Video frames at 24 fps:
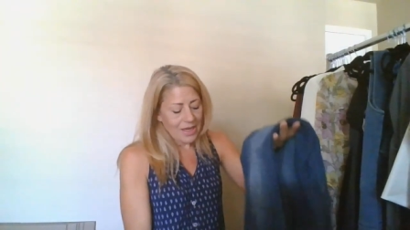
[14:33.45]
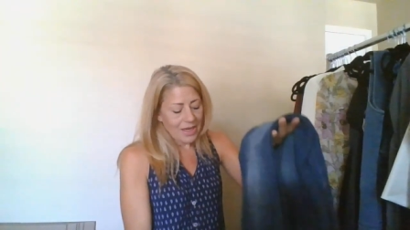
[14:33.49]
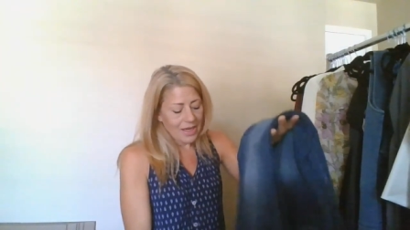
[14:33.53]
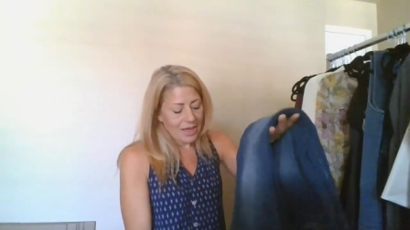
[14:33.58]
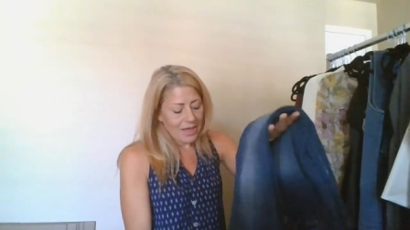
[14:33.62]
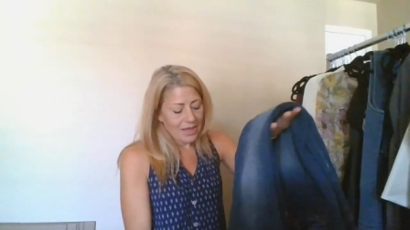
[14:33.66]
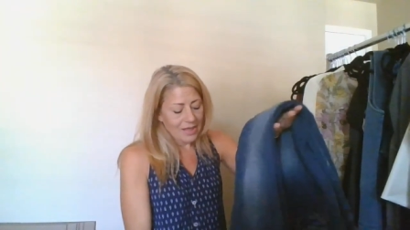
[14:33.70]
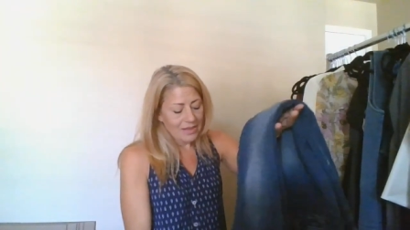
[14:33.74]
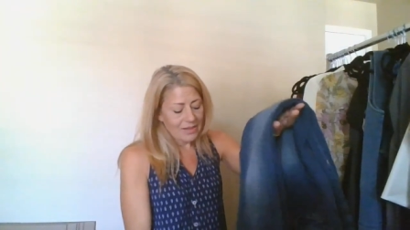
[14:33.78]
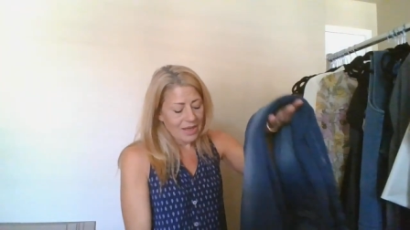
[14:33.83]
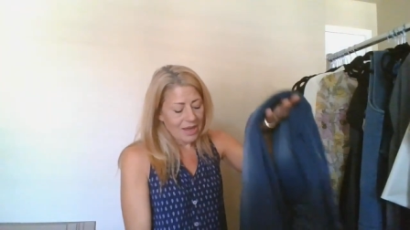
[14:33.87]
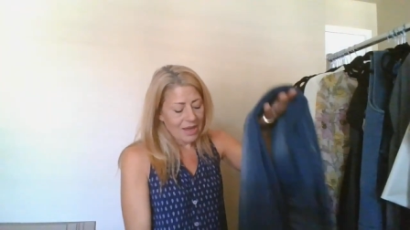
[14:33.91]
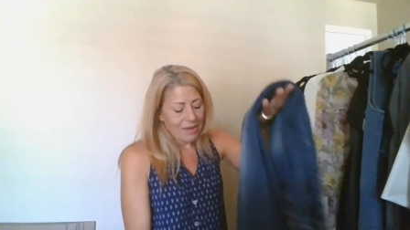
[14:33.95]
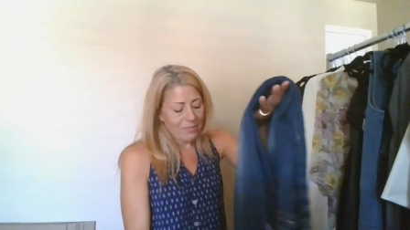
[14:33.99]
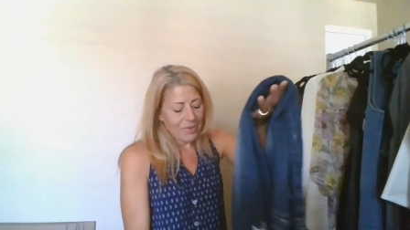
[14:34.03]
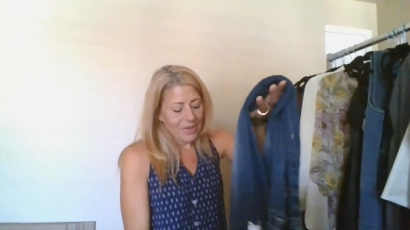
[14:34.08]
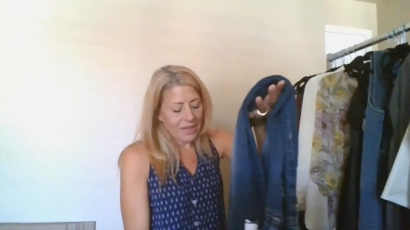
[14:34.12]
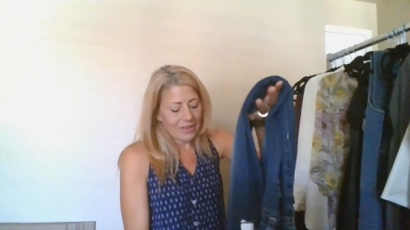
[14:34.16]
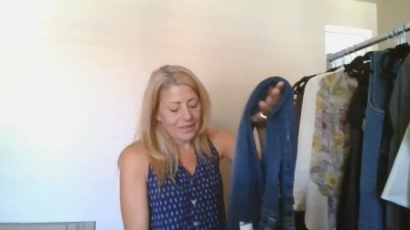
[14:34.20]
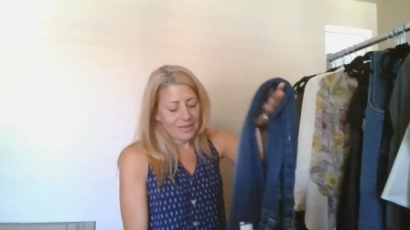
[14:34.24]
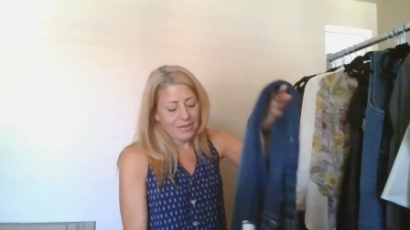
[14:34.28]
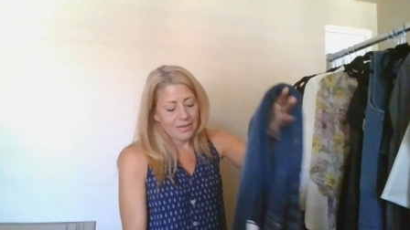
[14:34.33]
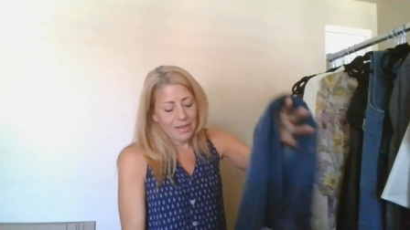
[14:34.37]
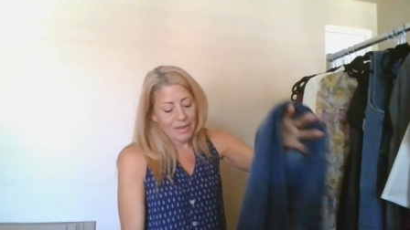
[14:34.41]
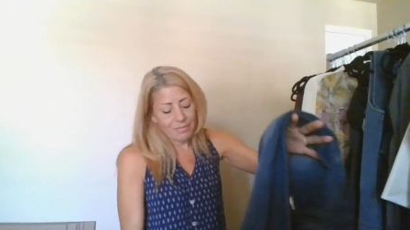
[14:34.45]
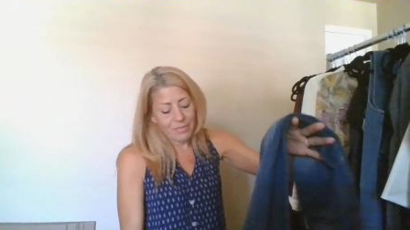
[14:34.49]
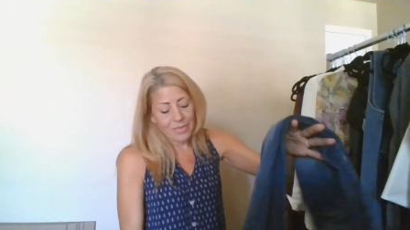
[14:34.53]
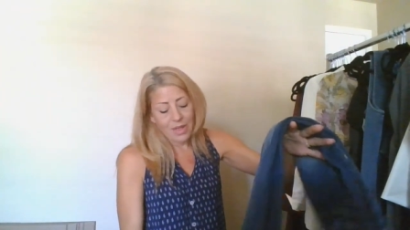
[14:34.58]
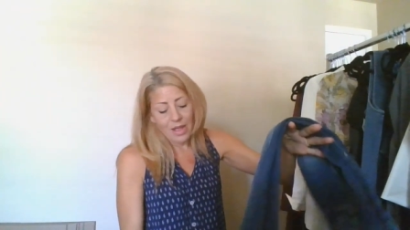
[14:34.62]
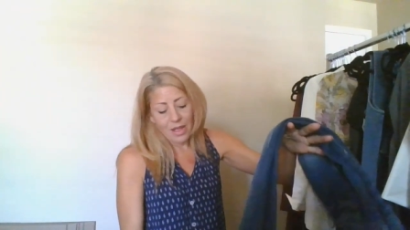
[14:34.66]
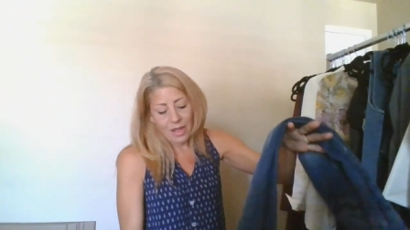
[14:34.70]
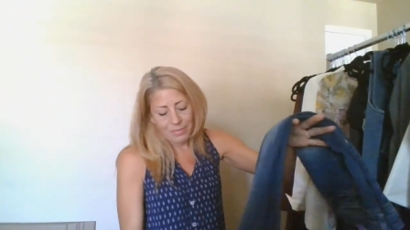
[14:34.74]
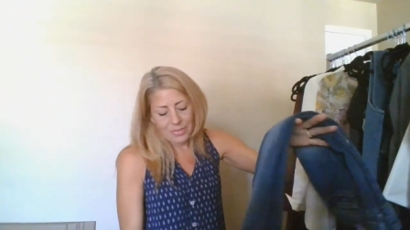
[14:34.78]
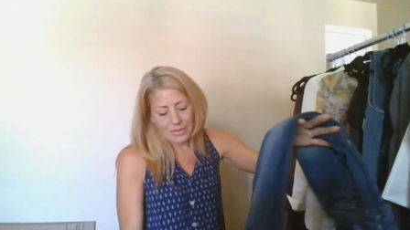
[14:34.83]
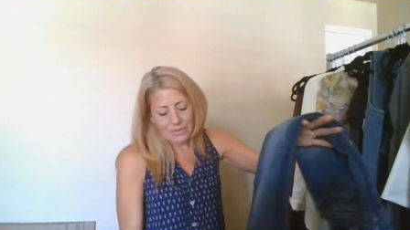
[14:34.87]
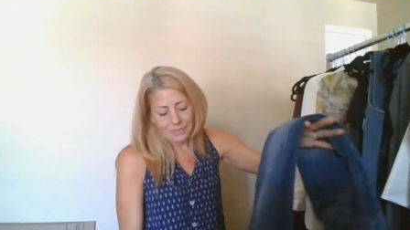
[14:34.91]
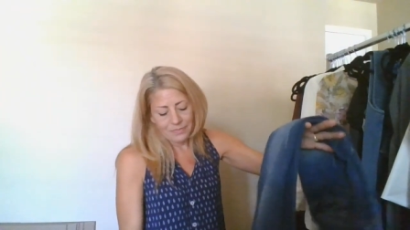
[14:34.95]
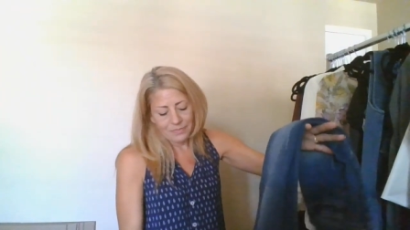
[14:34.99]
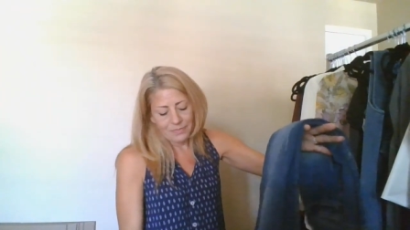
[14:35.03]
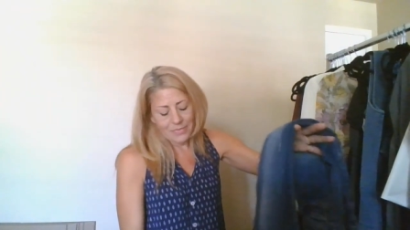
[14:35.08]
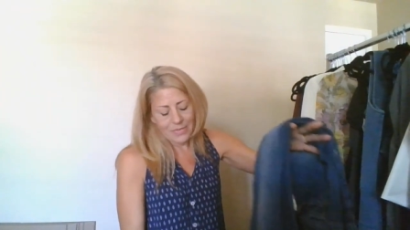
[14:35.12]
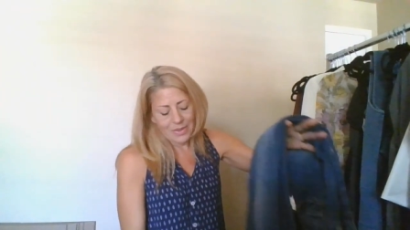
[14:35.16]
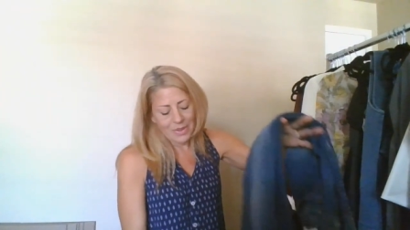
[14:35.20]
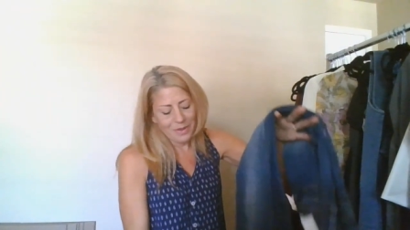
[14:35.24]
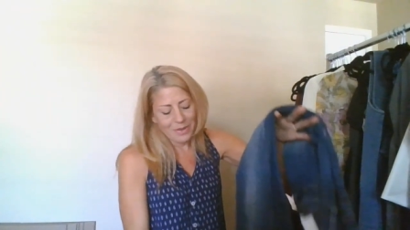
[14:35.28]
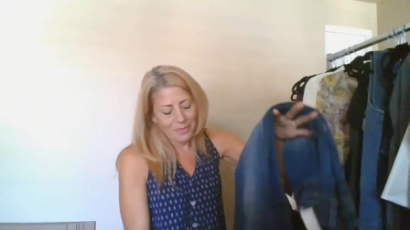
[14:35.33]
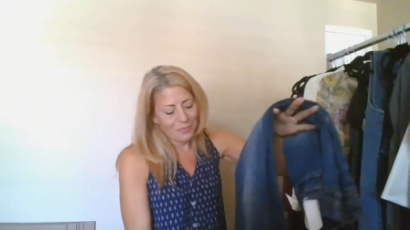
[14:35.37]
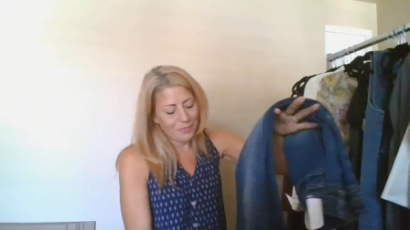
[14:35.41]
and I picked them up.
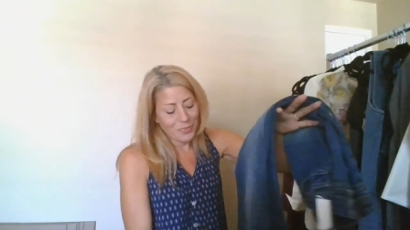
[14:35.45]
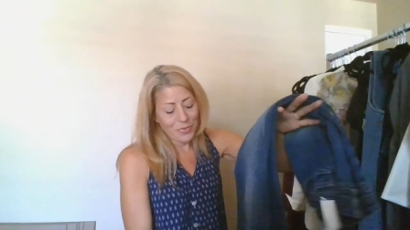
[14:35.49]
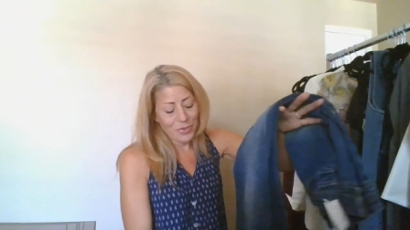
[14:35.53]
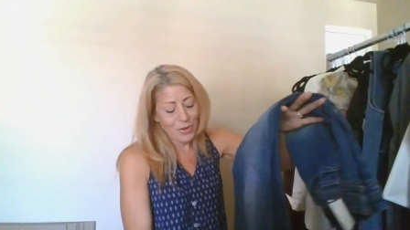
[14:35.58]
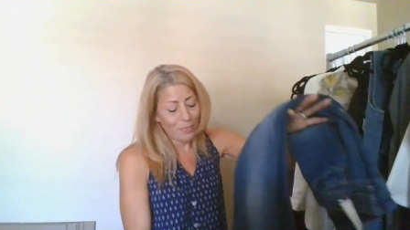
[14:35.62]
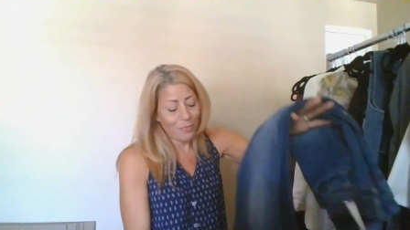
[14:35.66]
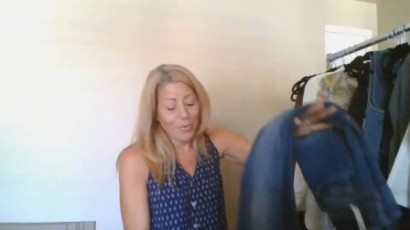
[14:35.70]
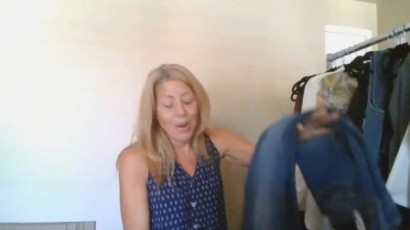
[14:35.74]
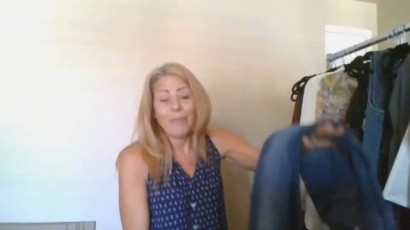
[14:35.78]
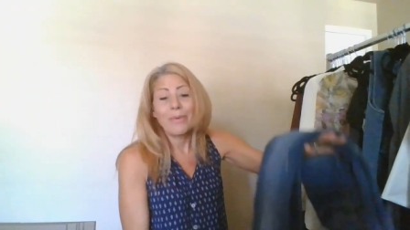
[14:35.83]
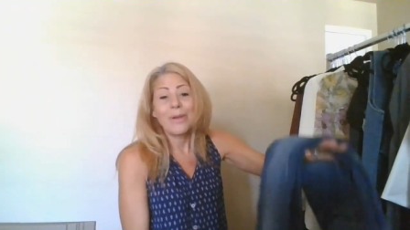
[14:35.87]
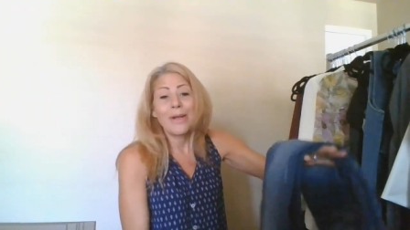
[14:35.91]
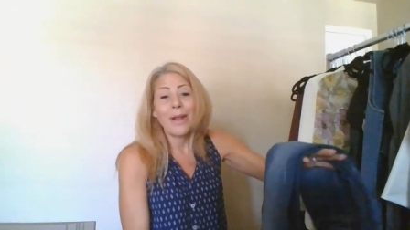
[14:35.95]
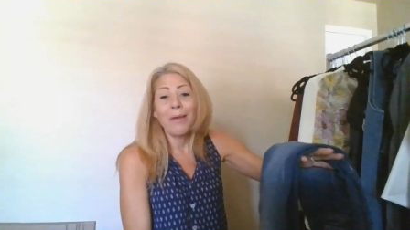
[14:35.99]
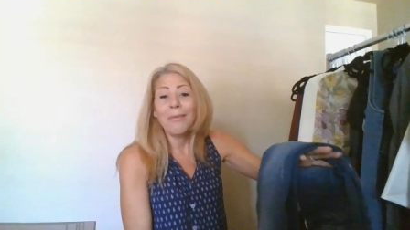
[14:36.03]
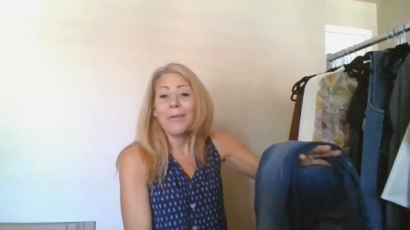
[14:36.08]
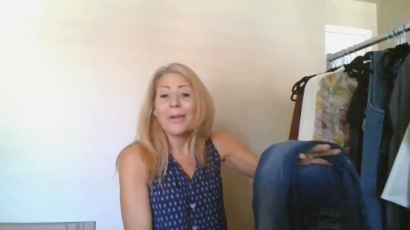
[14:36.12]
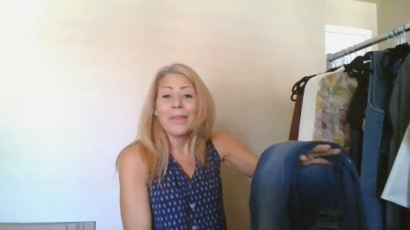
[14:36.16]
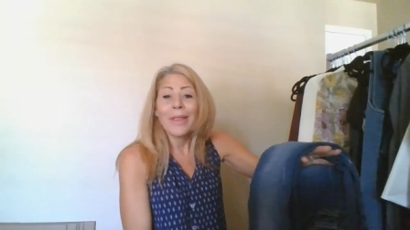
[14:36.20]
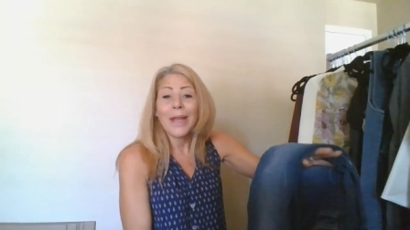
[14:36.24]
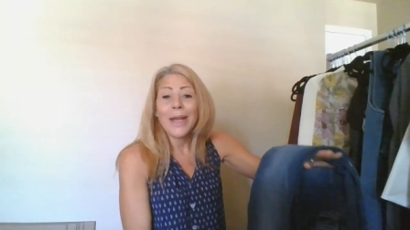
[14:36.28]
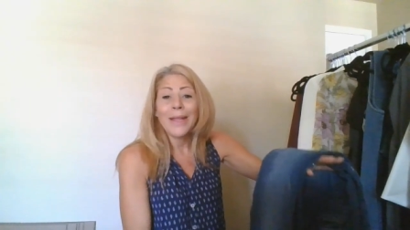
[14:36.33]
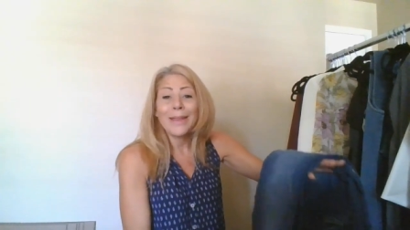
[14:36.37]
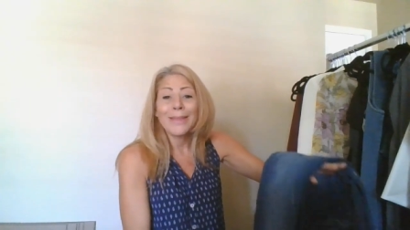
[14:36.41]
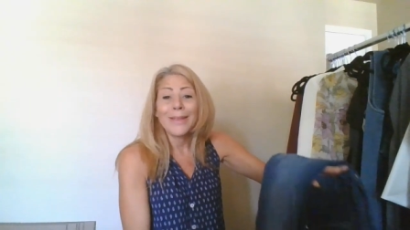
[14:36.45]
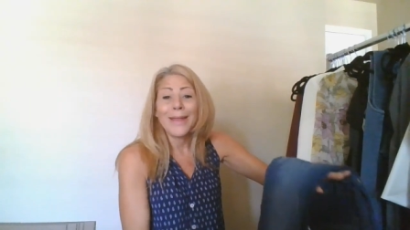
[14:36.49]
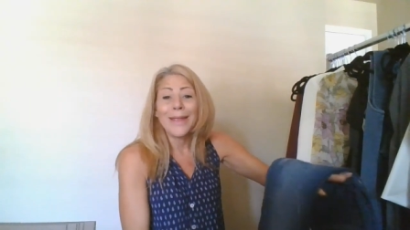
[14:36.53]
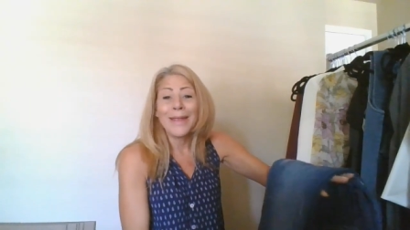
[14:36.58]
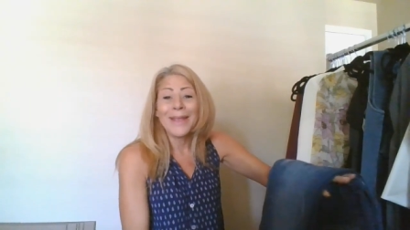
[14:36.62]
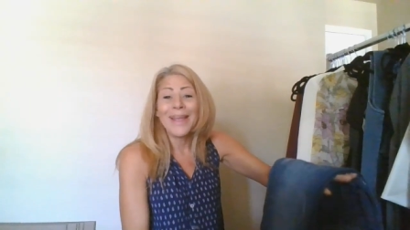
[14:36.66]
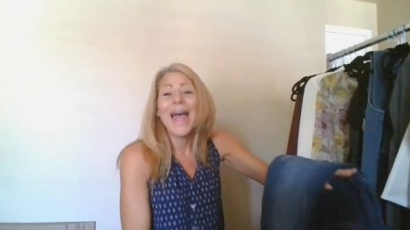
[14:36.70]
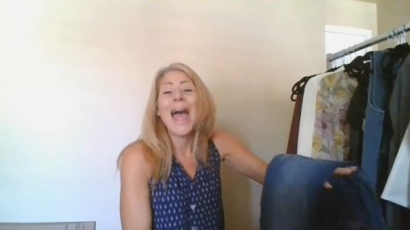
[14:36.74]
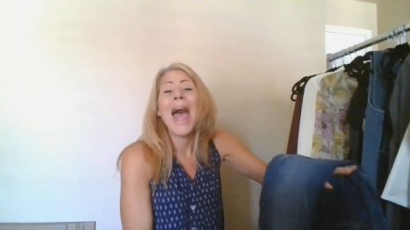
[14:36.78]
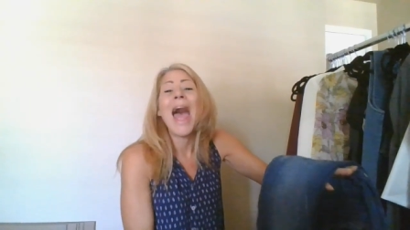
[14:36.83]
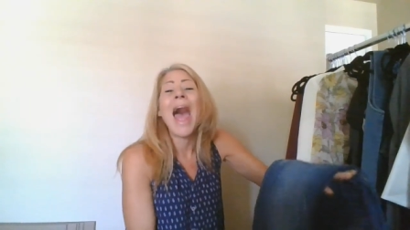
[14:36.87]
They're probably not worth anything.